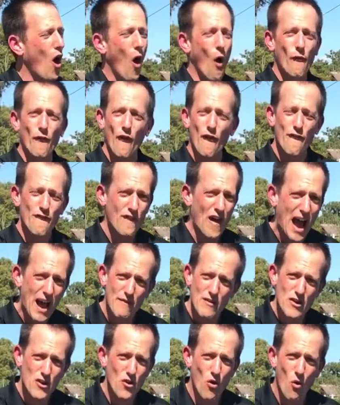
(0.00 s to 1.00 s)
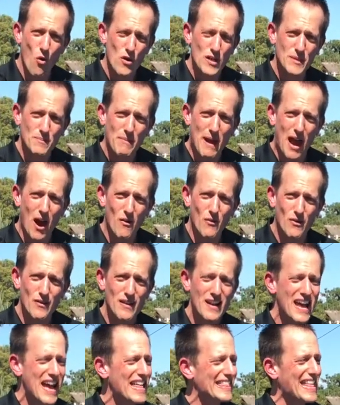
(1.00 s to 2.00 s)
Over 500
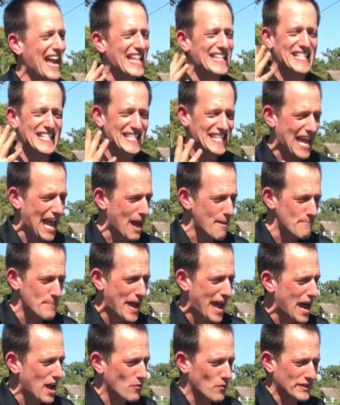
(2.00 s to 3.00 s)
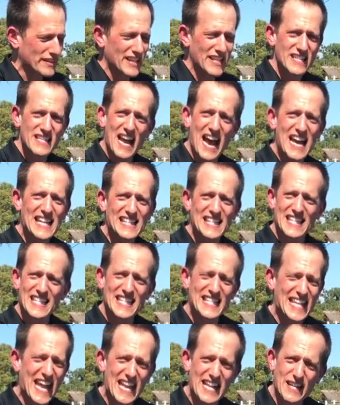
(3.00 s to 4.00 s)
horsepower, that scat pack with the nice
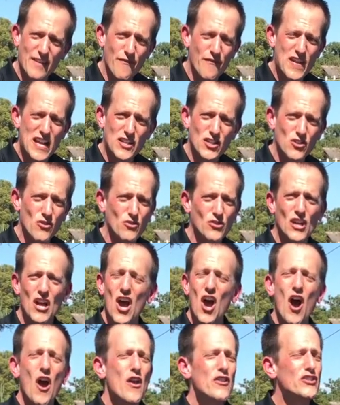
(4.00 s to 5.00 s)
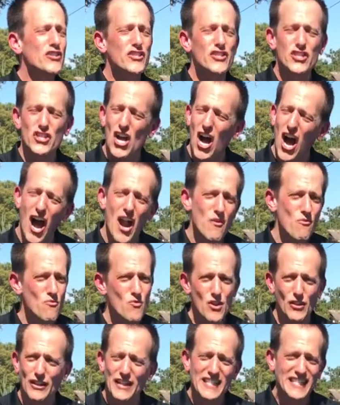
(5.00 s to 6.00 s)
aesthetic features, John
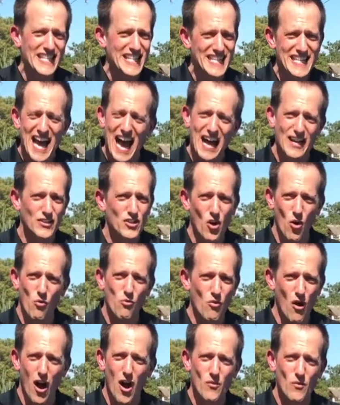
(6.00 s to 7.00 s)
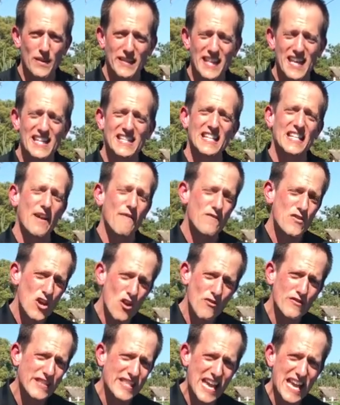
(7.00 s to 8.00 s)
really did not go wrong with this, and if
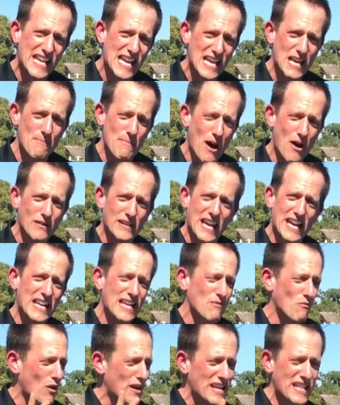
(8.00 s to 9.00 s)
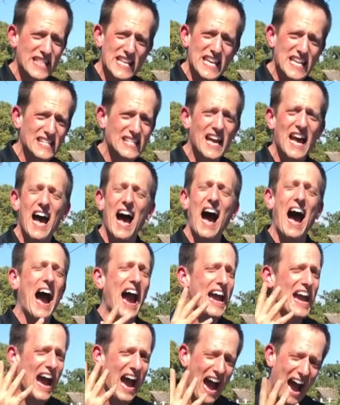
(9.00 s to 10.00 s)
you're thinking about getting one of these,
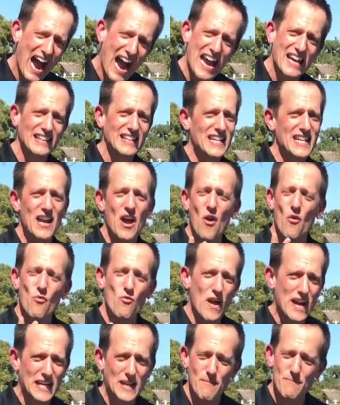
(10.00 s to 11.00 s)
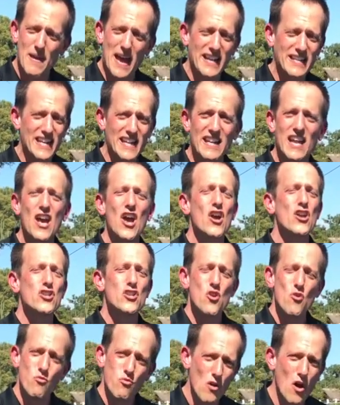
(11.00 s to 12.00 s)
I highly recommend it.
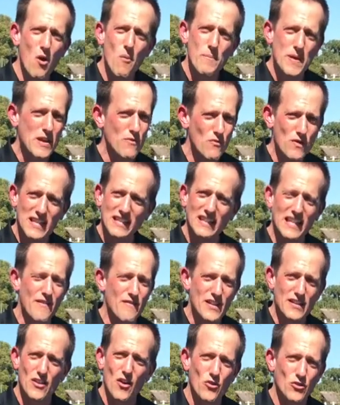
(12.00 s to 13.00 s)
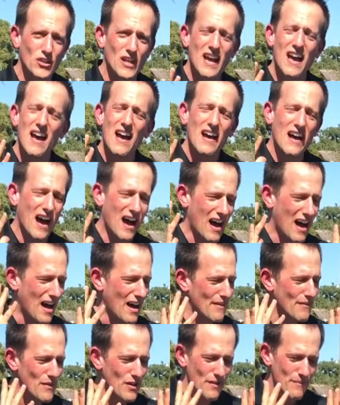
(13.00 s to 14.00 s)
You will be reliving those,
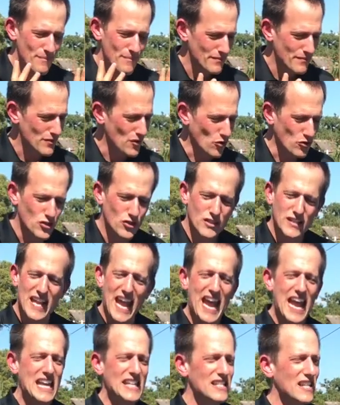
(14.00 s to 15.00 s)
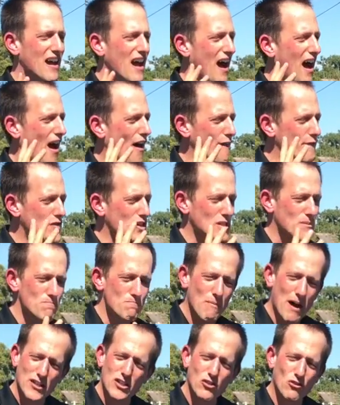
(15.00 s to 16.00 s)
uh, those days of just
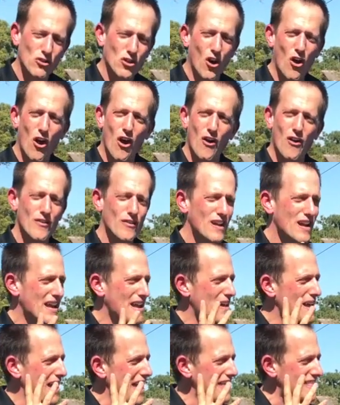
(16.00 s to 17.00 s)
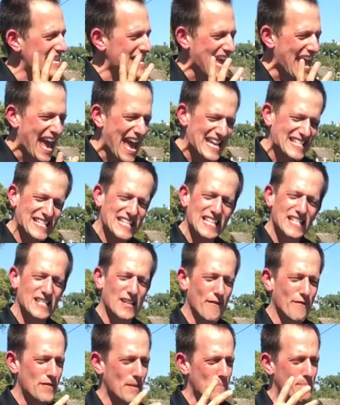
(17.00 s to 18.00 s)
muscle car the
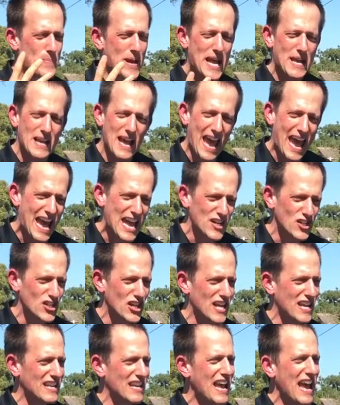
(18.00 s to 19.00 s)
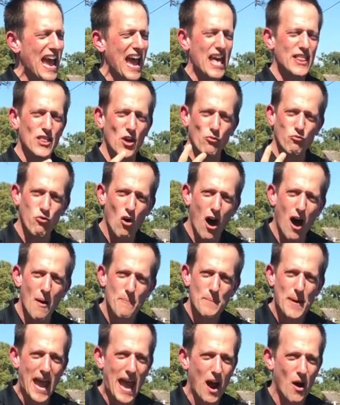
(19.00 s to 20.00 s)
essence of the big engine and the
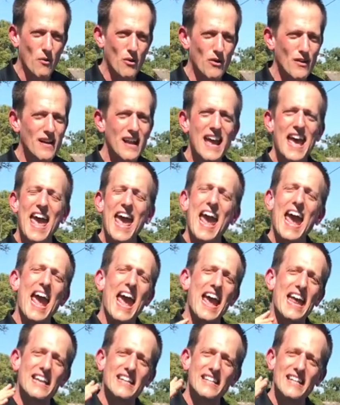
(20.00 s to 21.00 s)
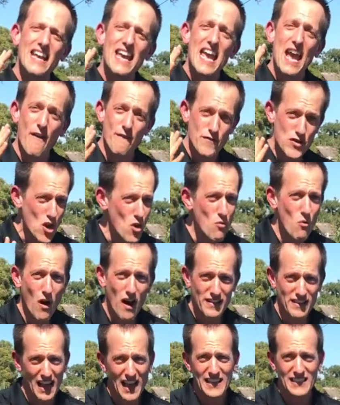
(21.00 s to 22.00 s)
raw power. And if you
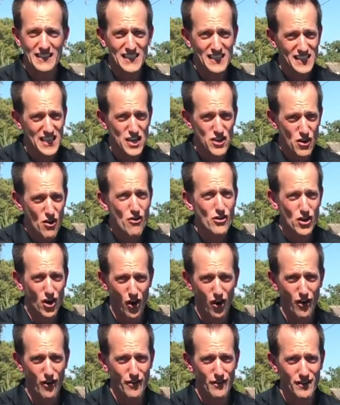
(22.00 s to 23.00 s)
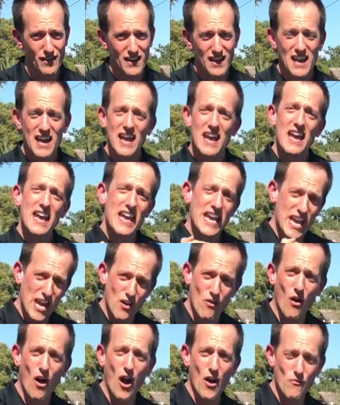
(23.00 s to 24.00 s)
would like to see your car
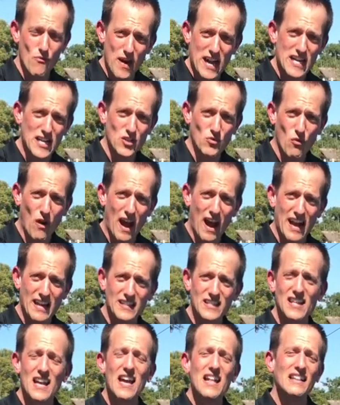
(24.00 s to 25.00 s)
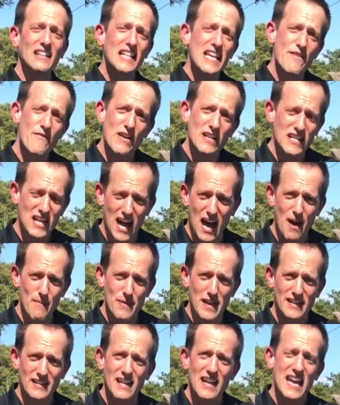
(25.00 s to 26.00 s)
here on Raiti's Rides, leave a
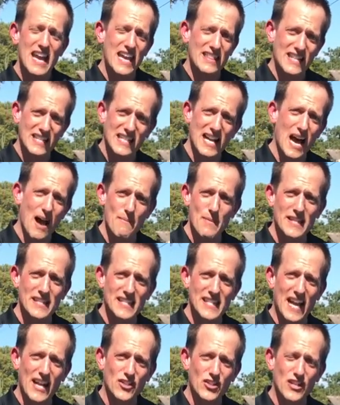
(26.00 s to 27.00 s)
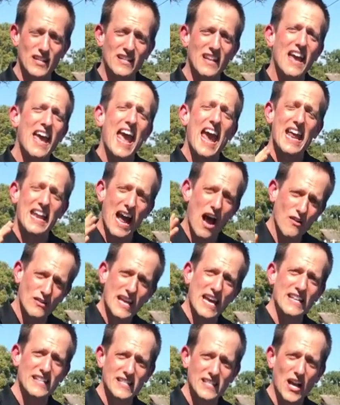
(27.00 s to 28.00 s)
comment in the comment section and I'll
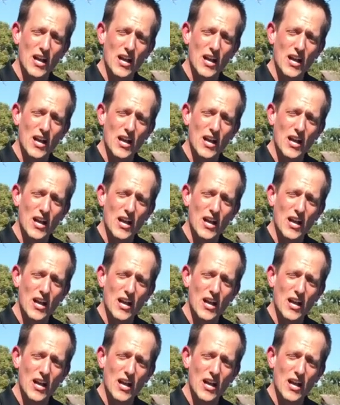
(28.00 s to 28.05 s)
get in